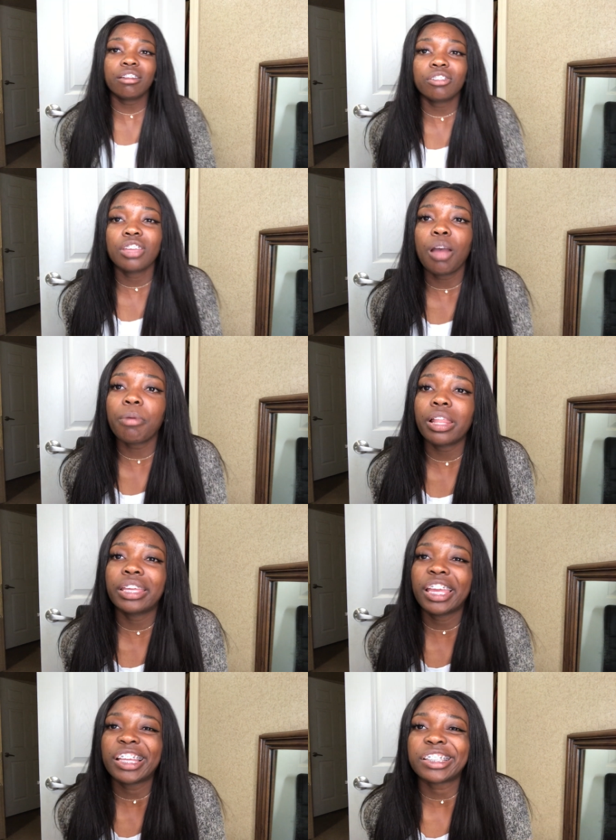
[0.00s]
I don't know y'all
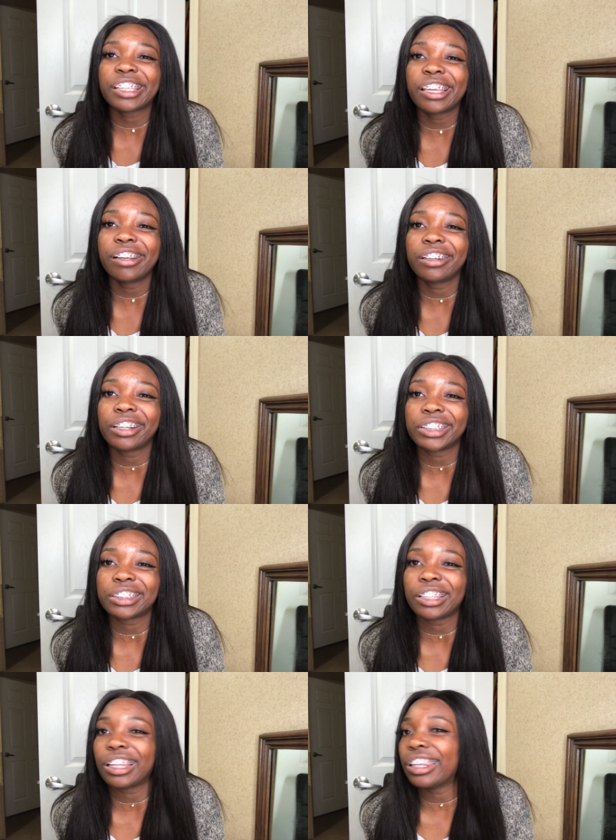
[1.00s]
probably can't tell
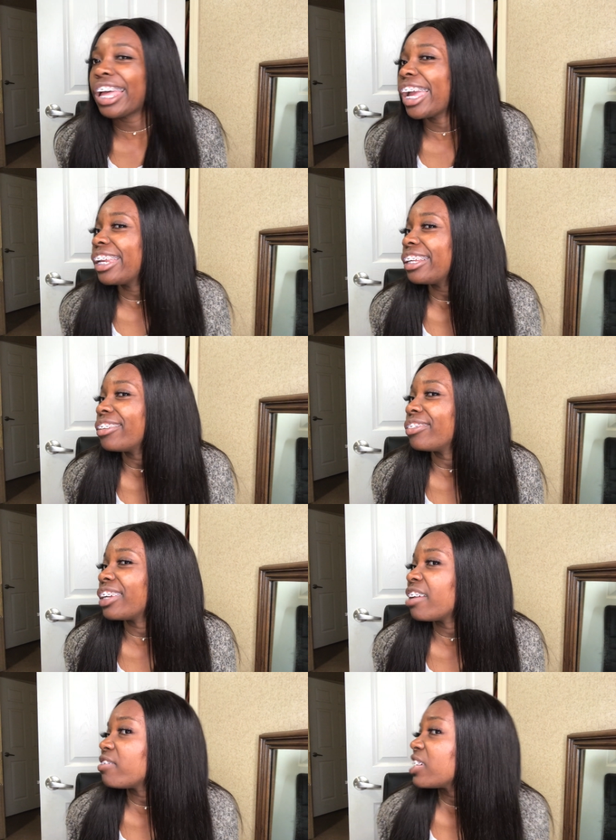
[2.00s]
because of the lighting or
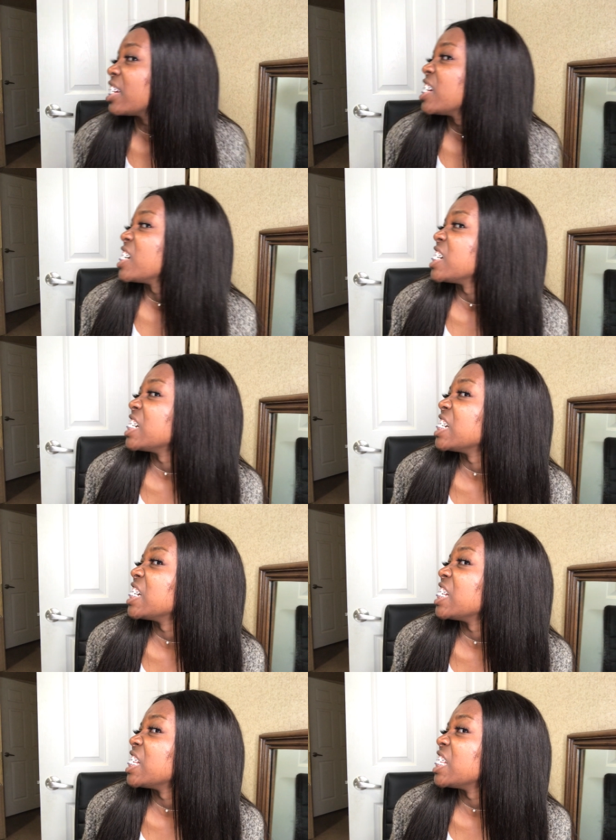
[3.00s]
whatever
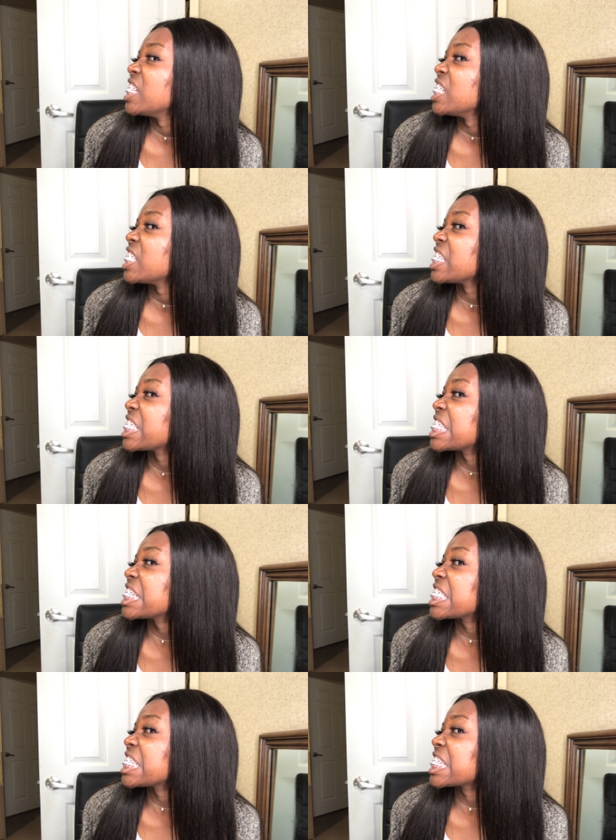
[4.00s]
it
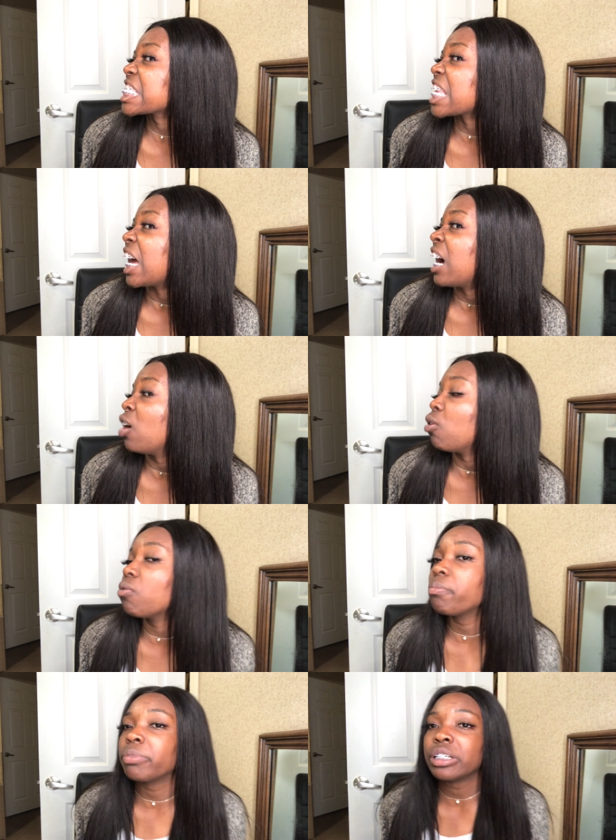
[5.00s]
still sticks
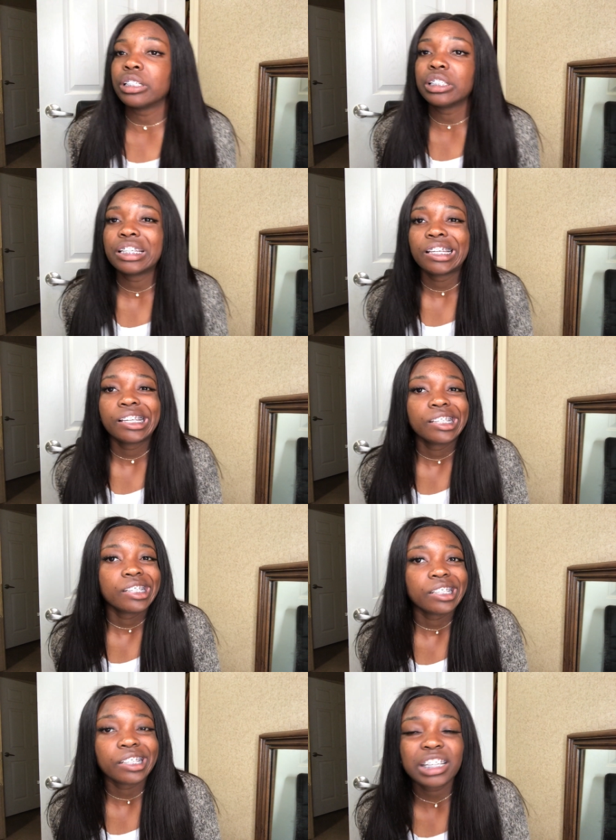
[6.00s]
out but
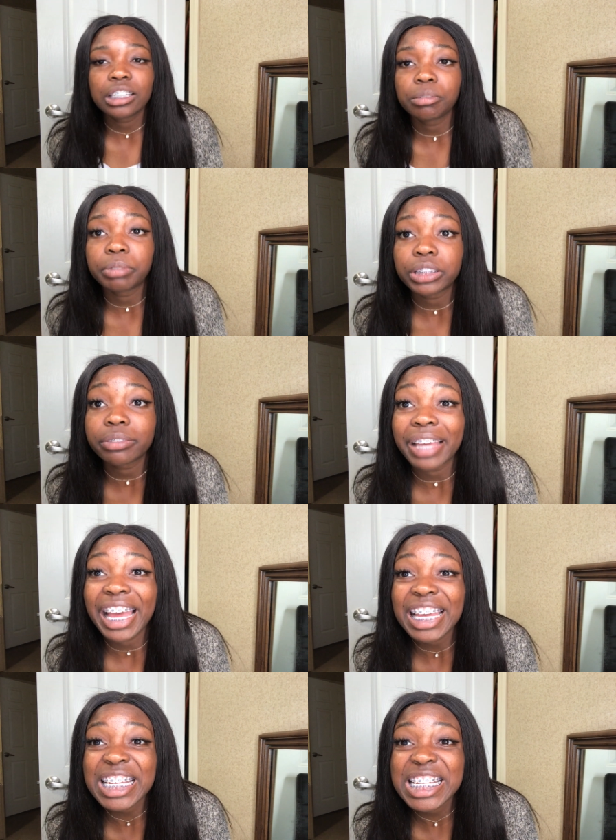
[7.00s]
they're getting pushed
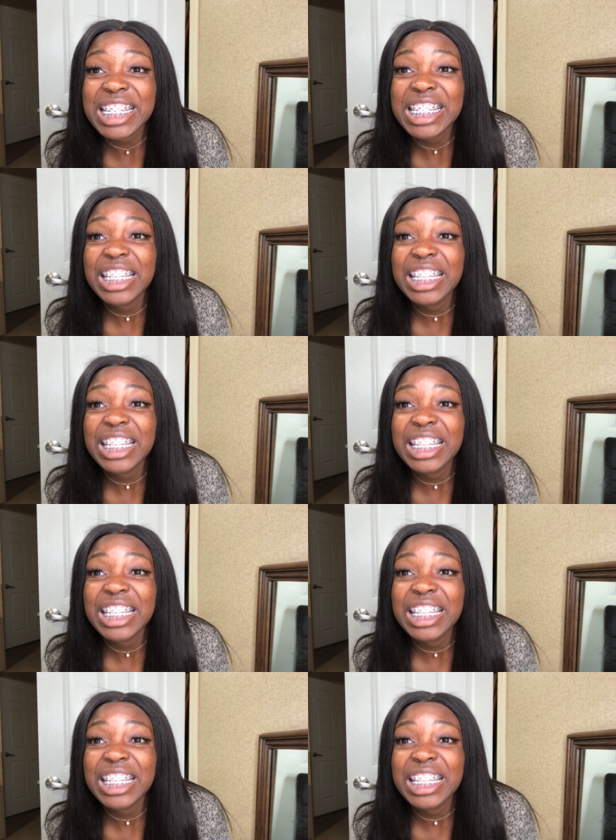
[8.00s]
back